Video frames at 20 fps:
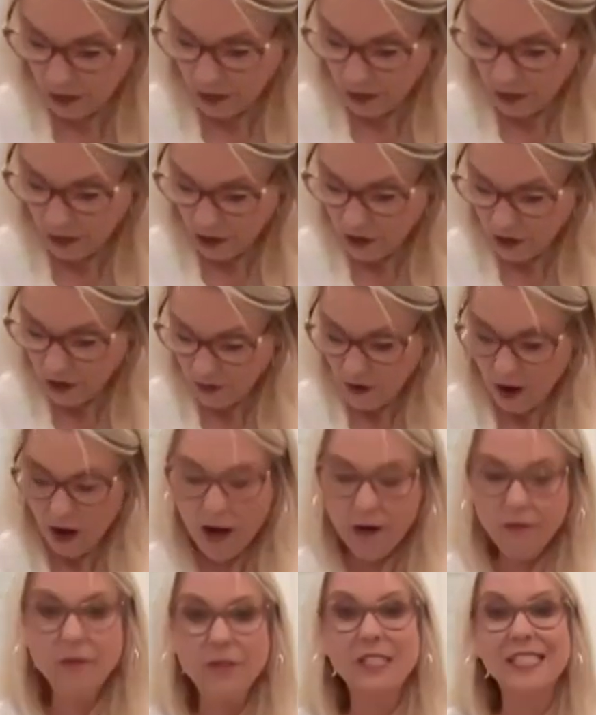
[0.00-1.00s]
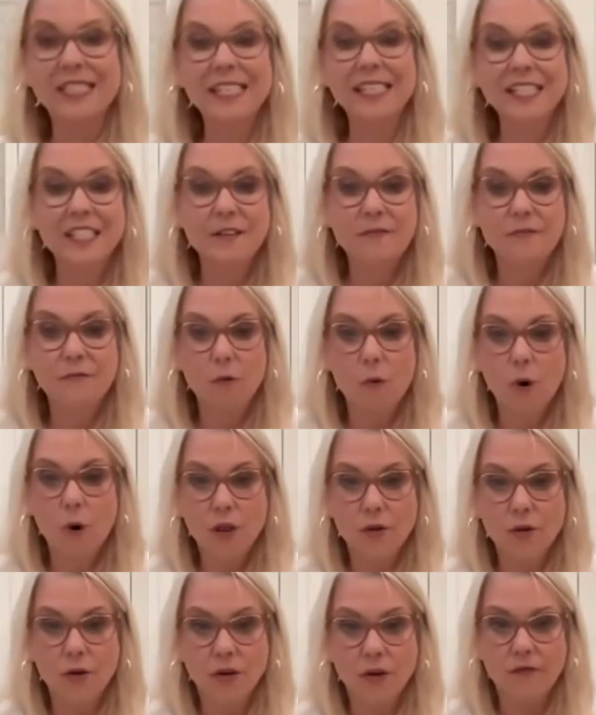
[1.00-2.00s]
You get them all for
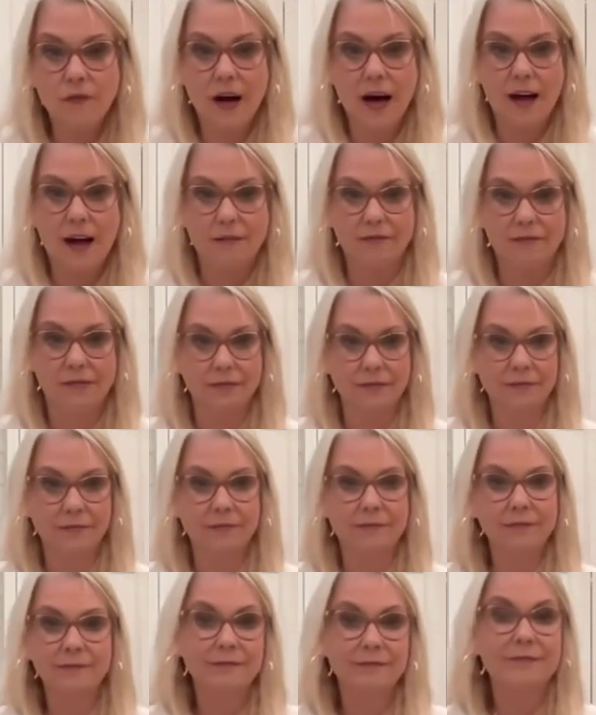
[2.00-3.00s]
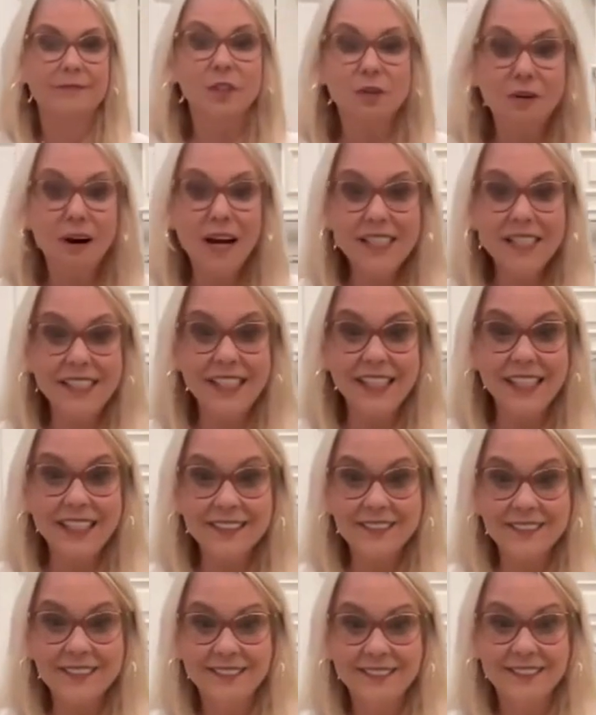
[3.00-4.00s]
6435. Crazy,
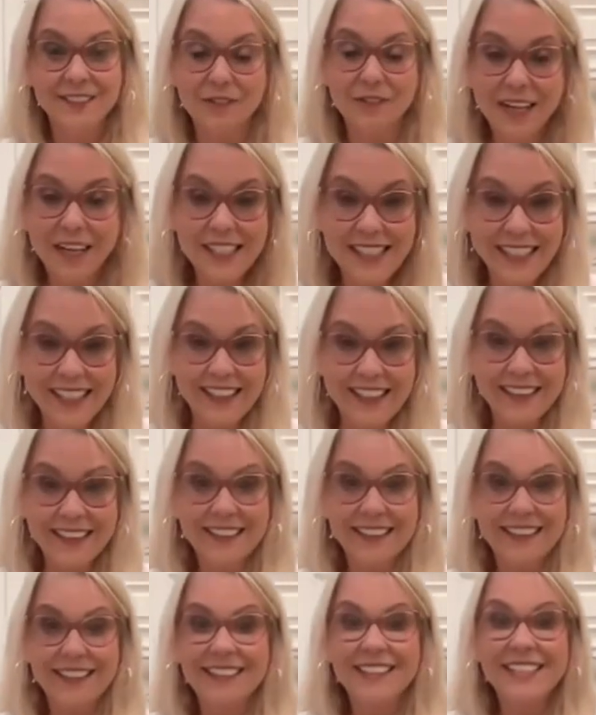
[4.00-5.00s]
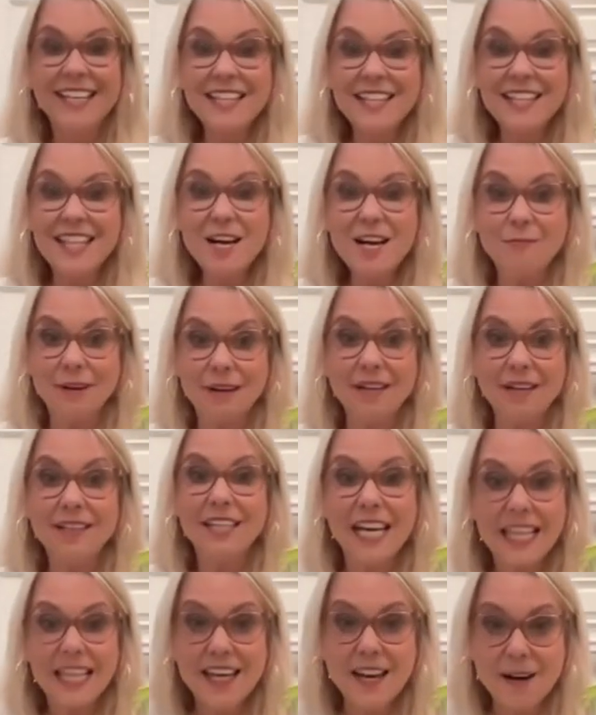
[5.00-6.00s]
crazy. Get them, get
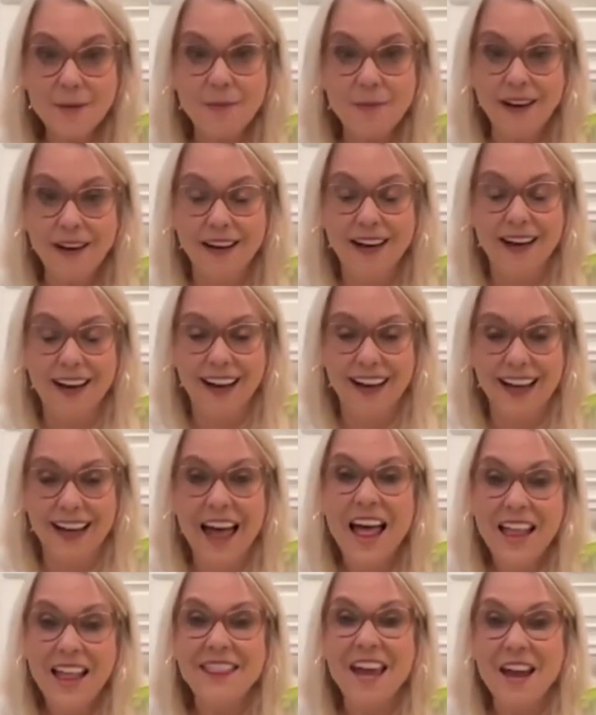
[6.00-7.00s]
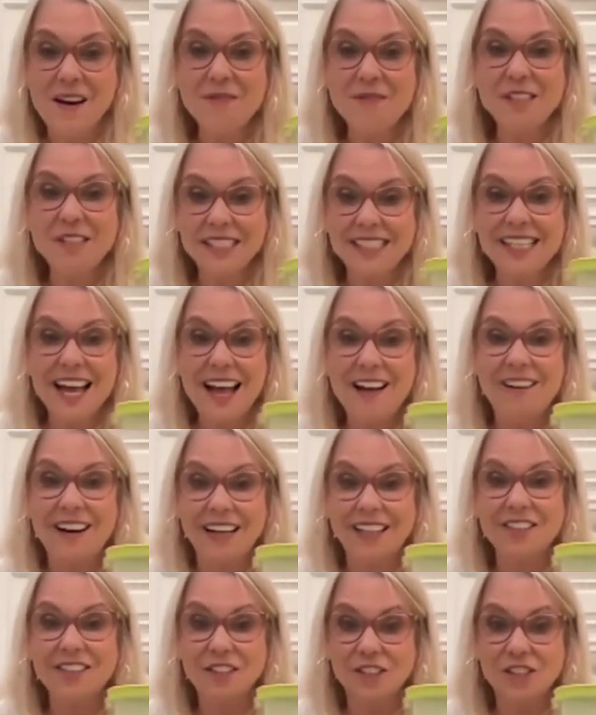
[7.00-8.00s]
them. they will sell
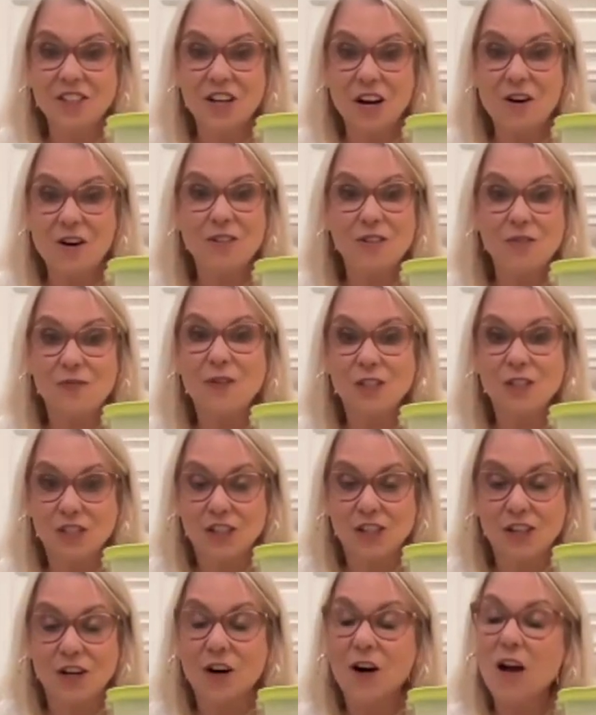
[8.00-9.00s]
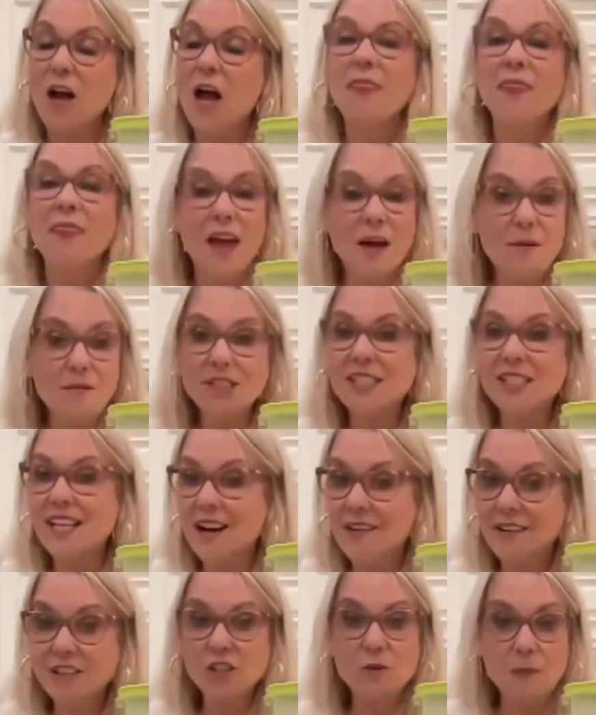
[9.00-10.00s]
on your shows for sure. They will sell
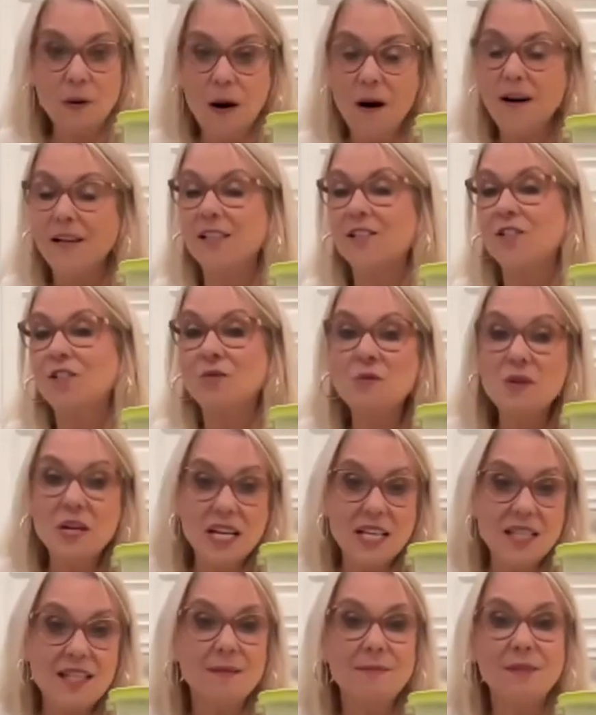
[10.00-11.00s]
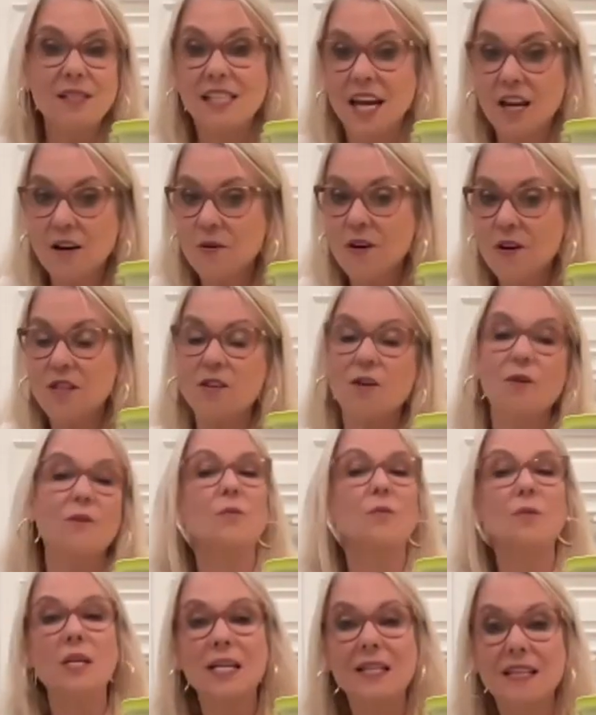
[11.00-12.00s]
at your parties. You need them to take with you. You
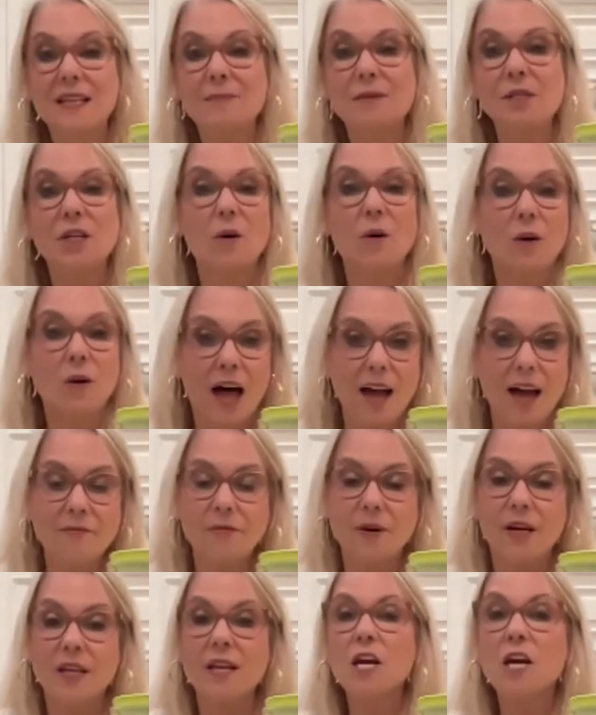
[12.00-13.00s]
need them to go live with.